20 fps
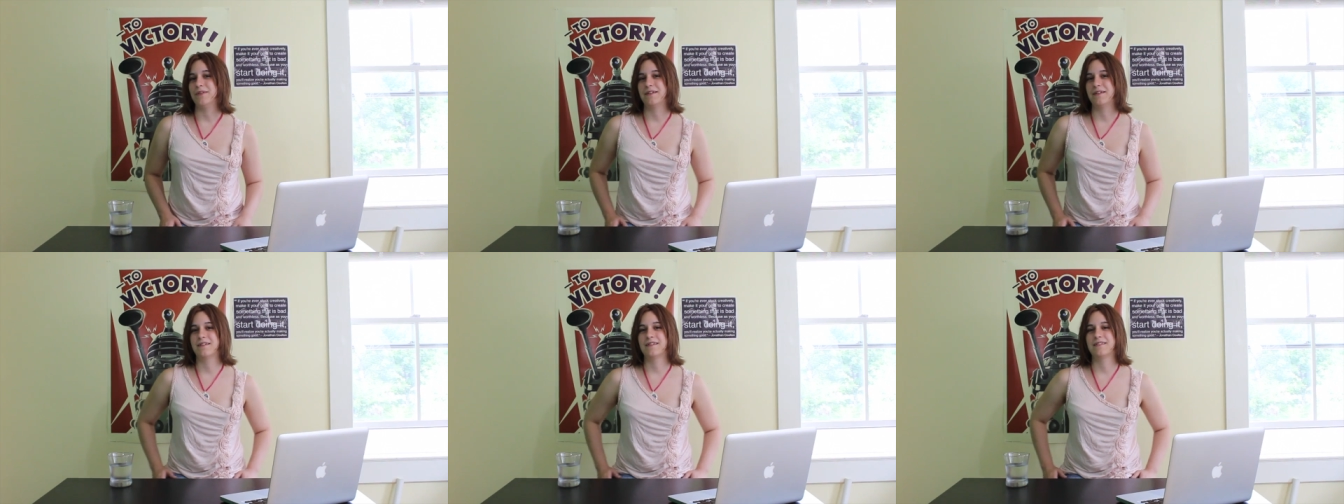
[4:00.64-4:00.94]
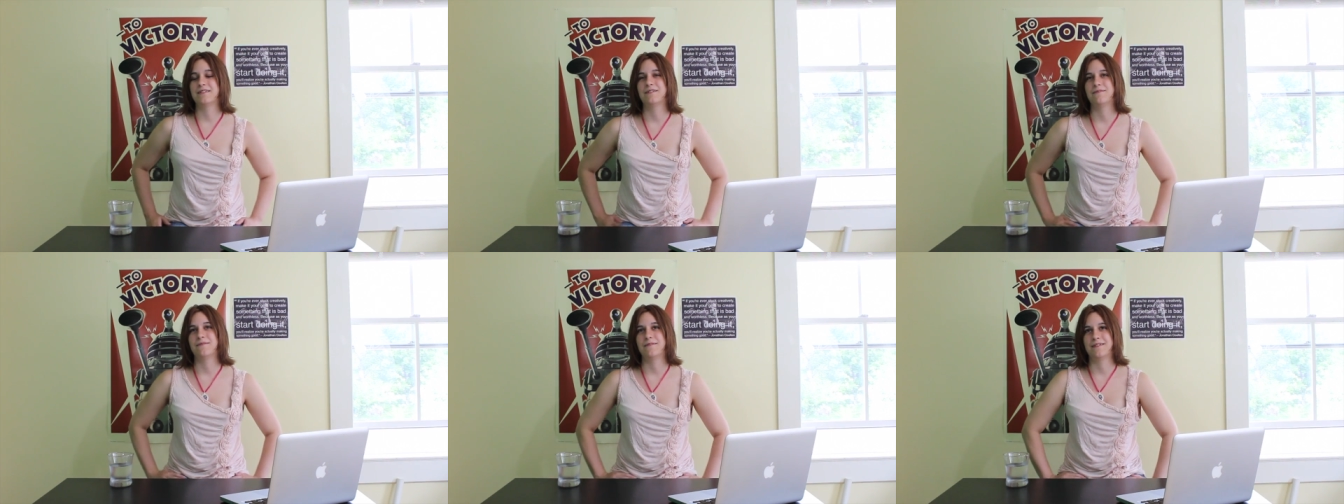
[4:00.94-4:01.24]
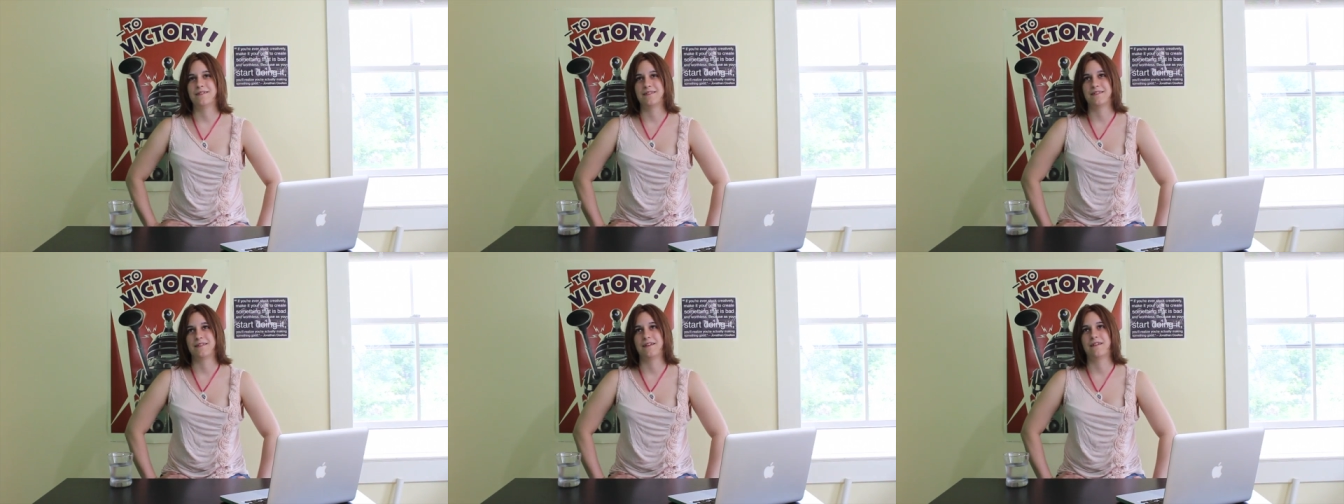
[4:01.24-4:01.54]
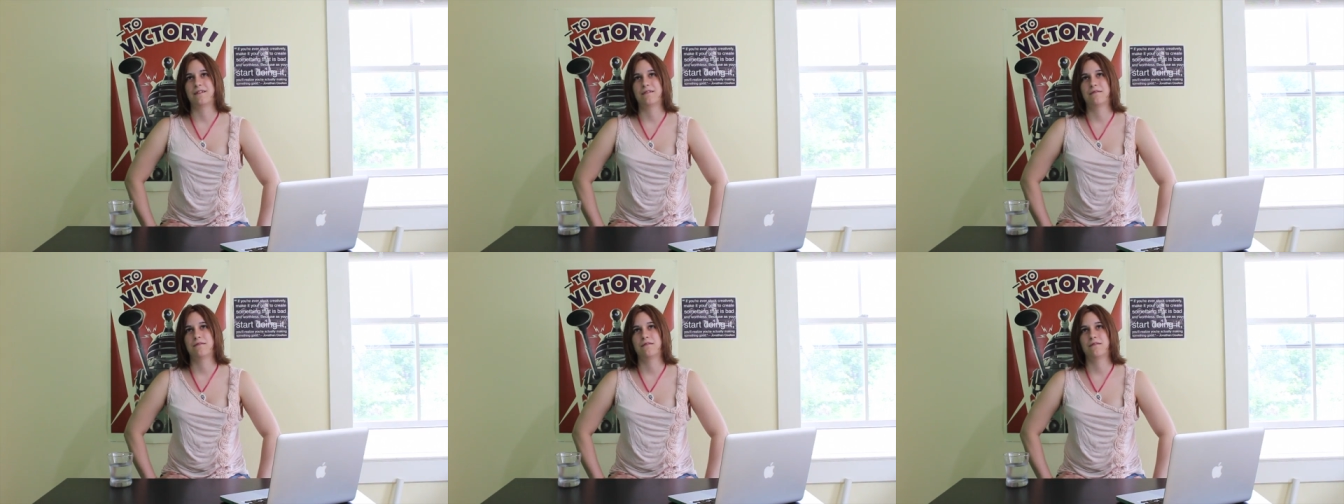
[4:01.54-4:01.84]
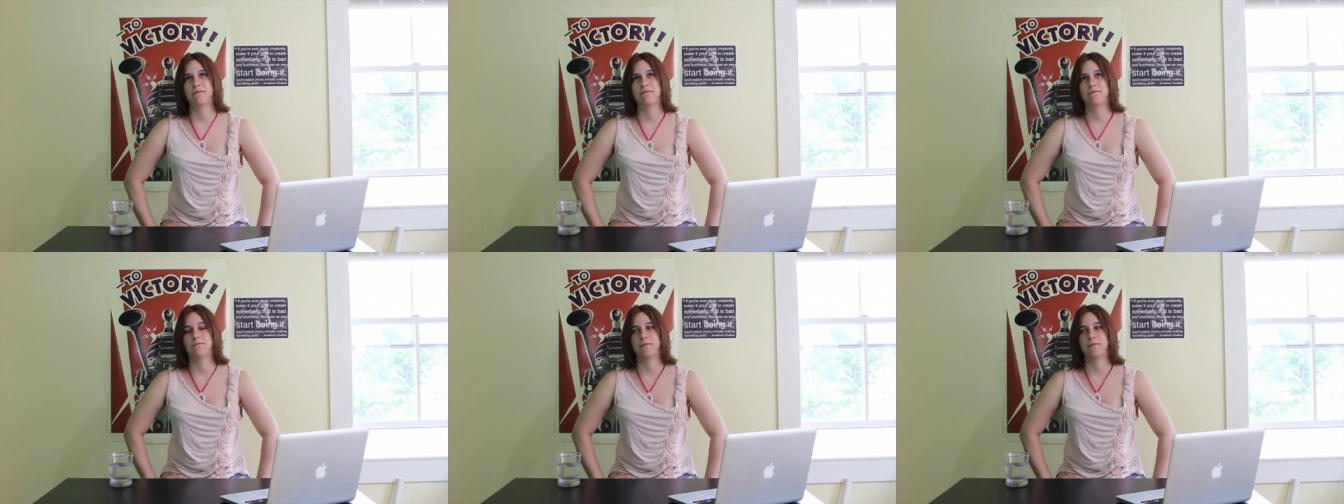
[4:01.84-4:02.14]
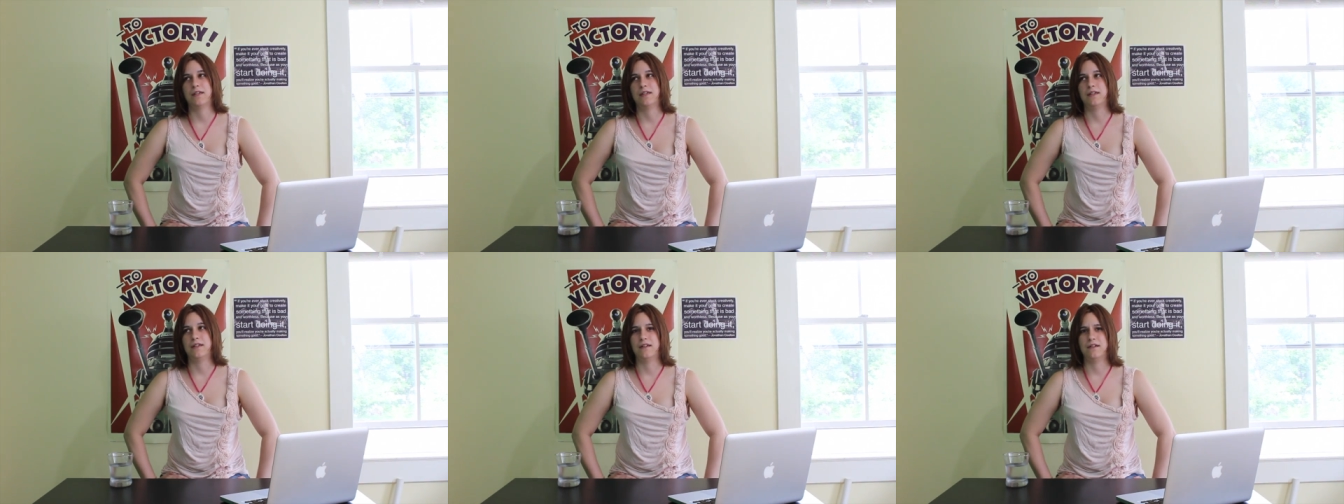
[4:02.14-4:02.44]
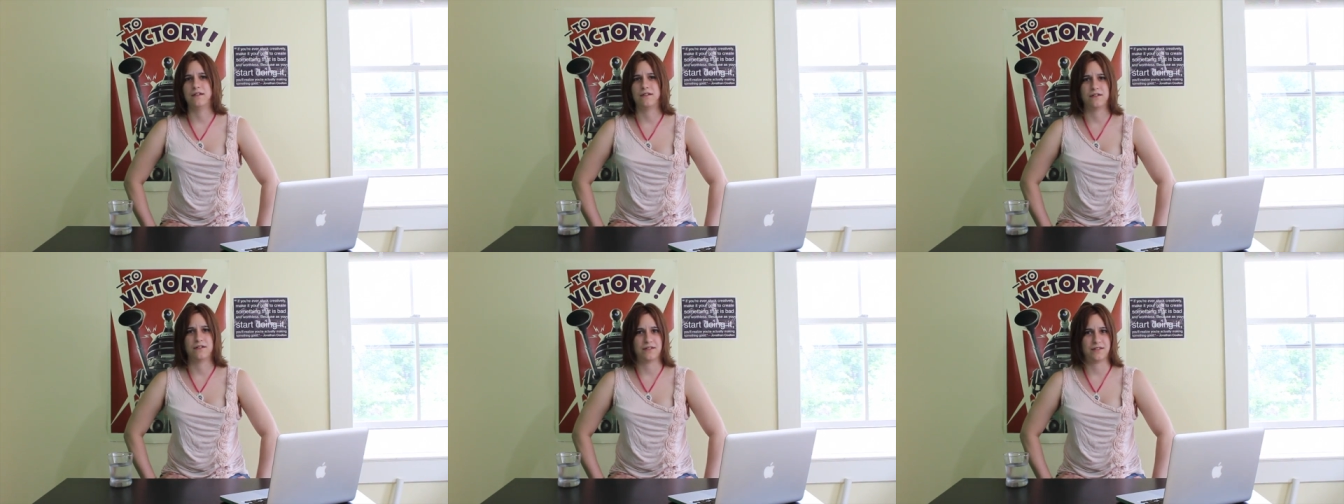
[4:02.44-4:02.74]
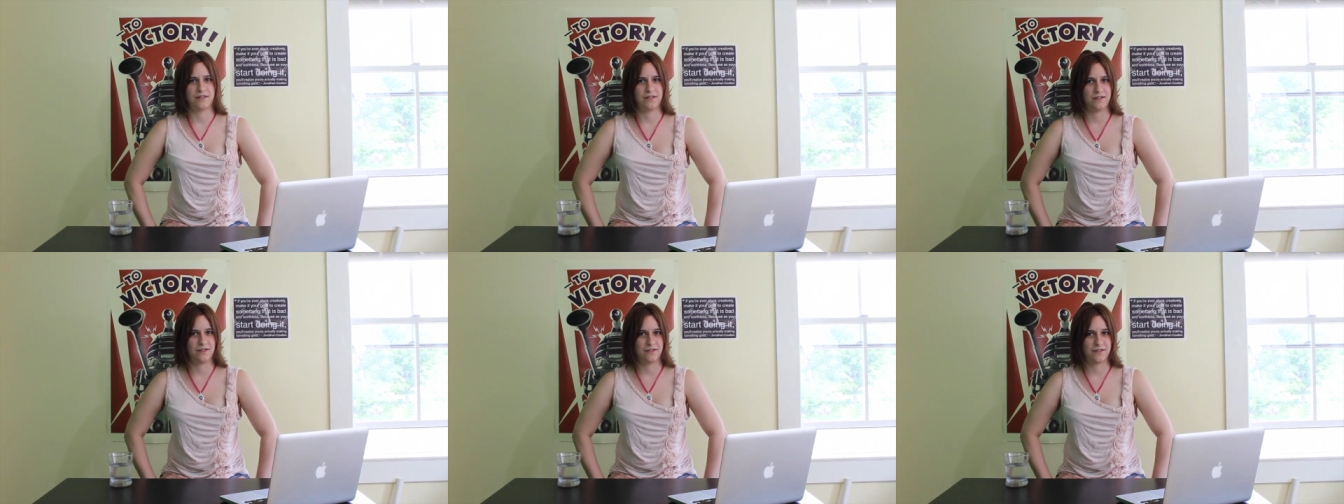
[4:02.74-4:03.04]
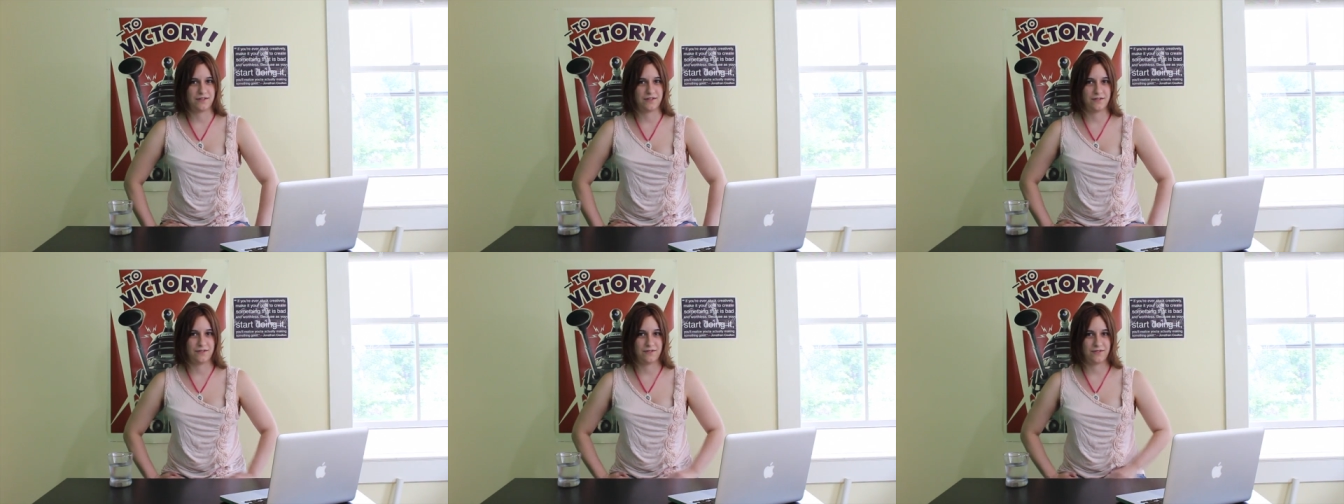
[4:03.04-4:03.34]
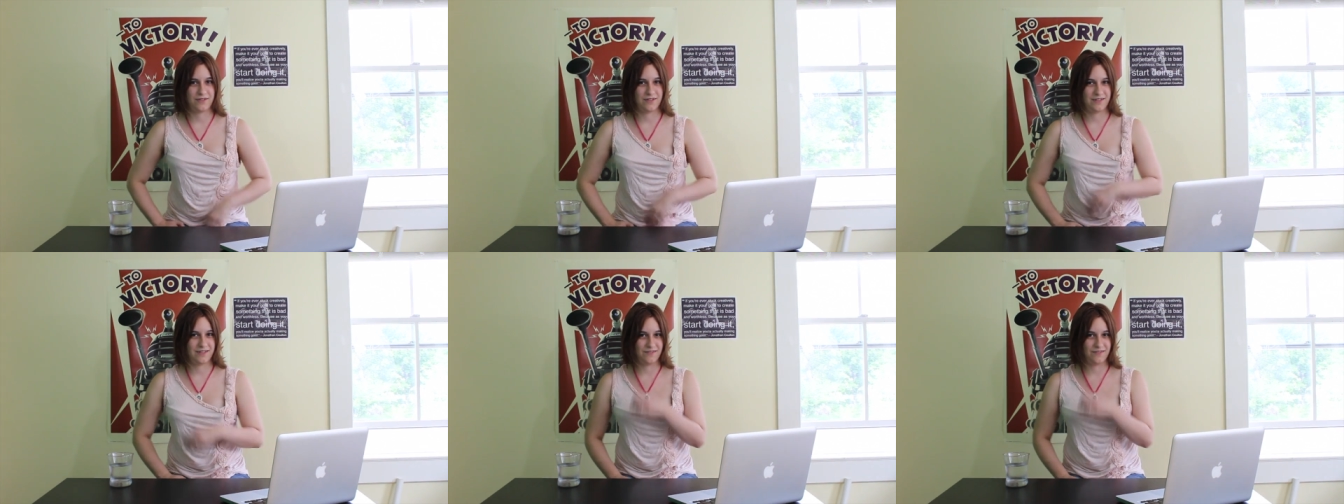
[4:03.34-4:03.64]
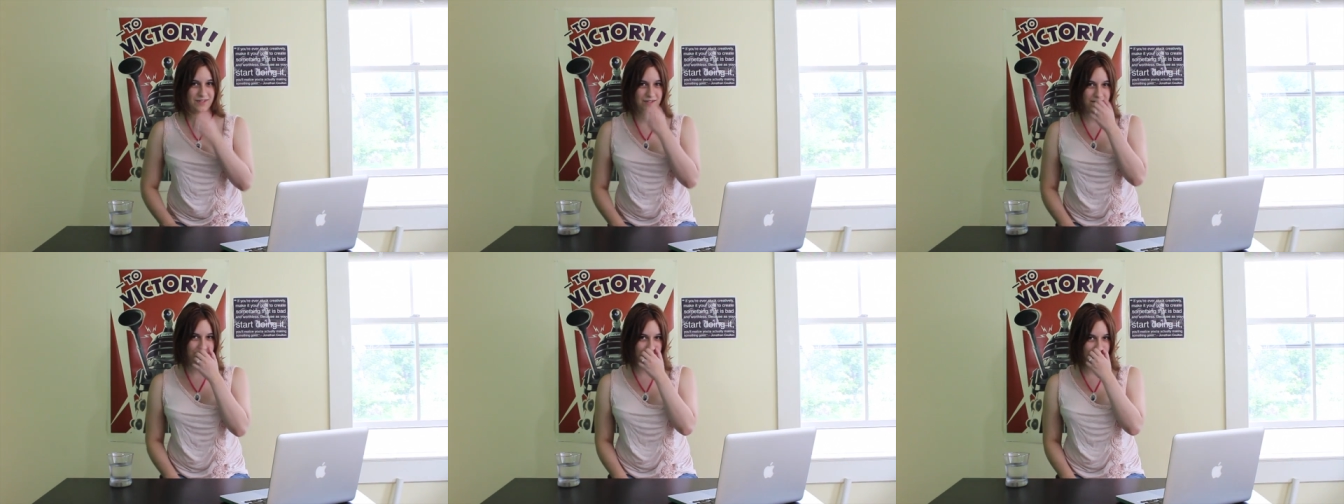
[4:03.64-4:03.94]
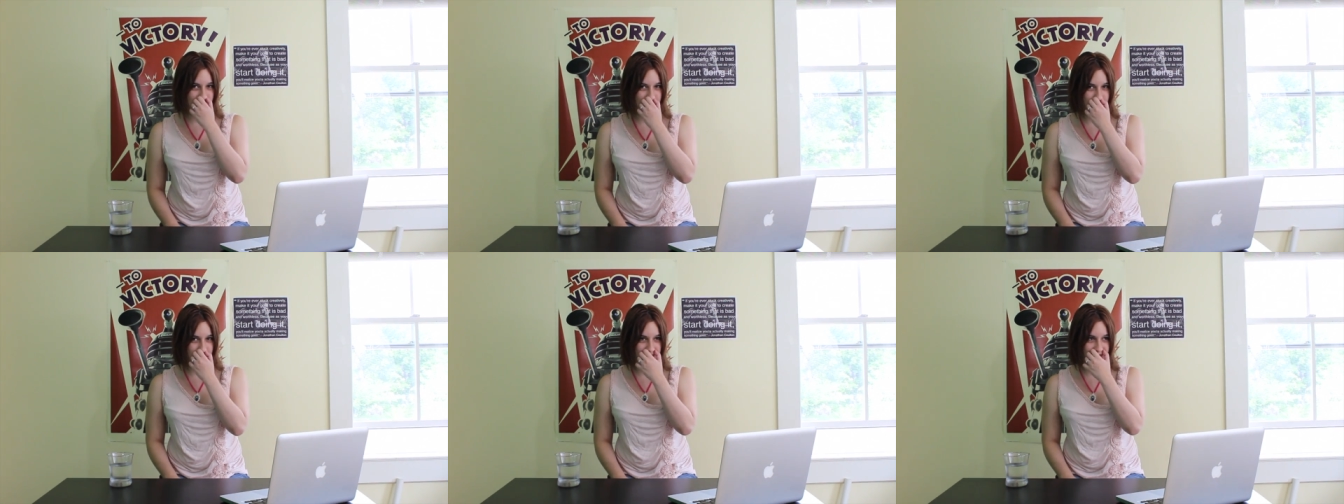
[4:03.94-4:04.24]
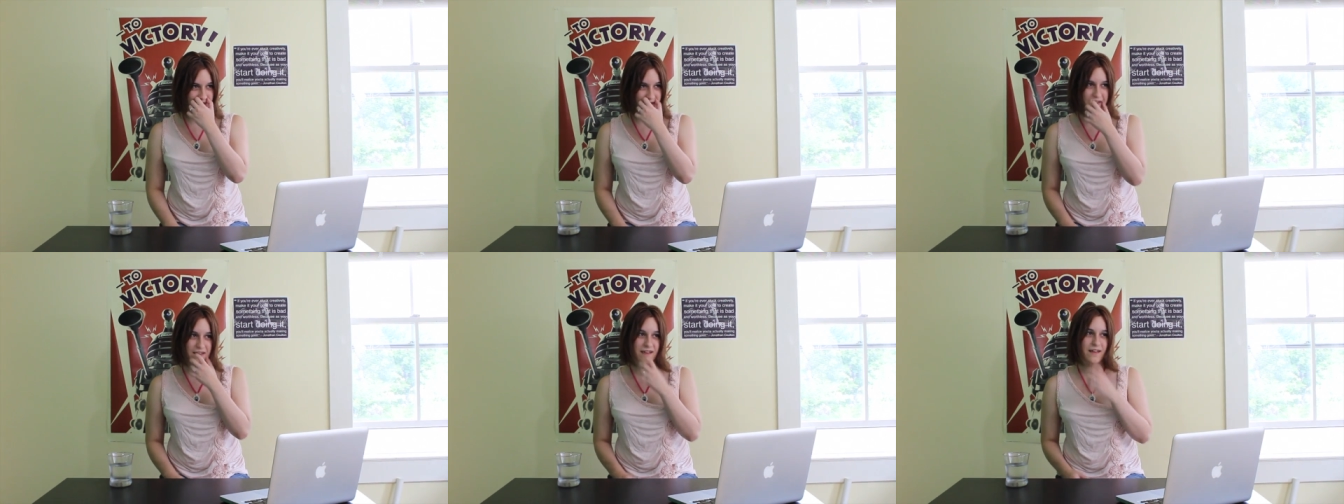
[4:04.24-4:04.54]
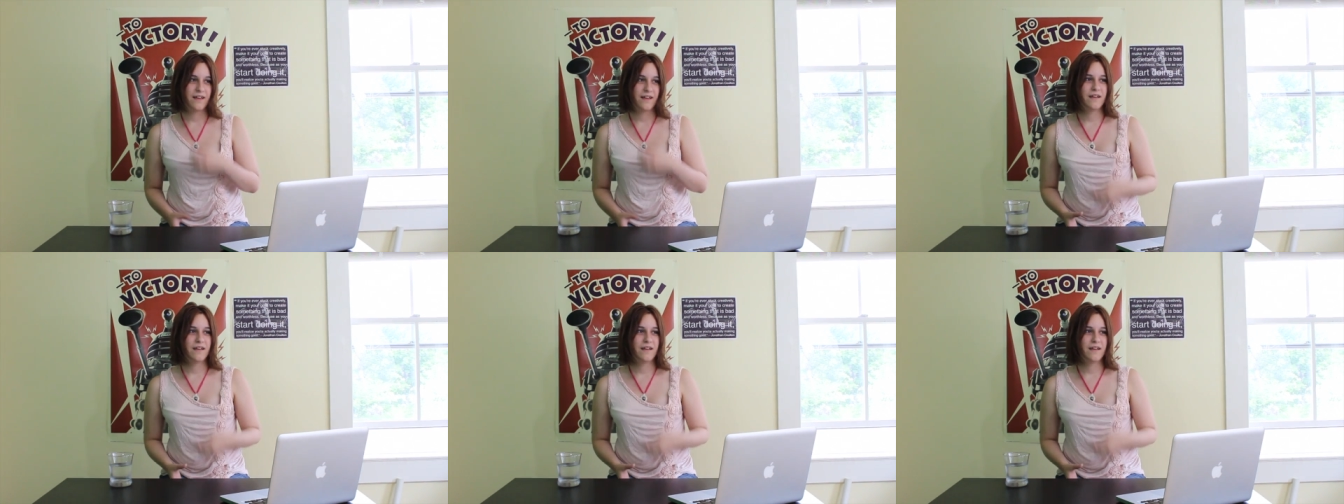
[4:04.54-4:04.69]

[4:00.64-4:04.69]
because it was like years and years ago since you've seen the first movie.